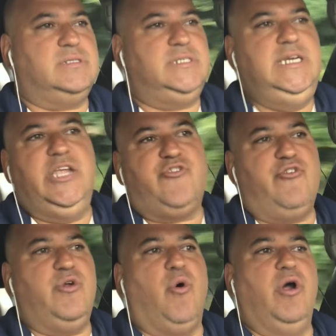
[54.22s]
tea
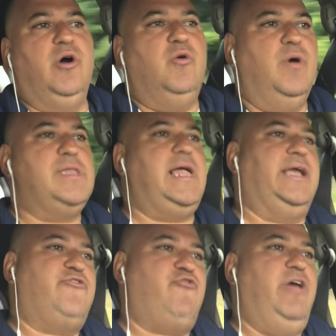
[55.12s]
tree oil was
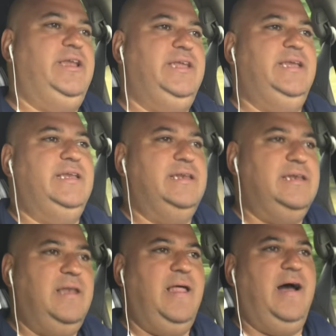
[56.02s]
like trending
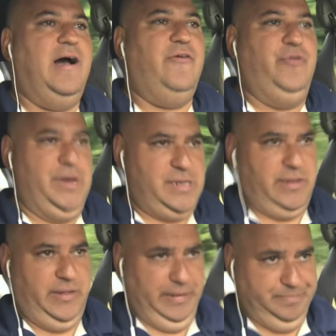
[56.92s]

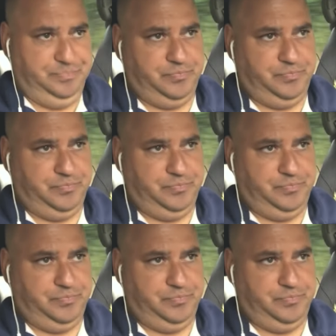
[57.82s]
recently.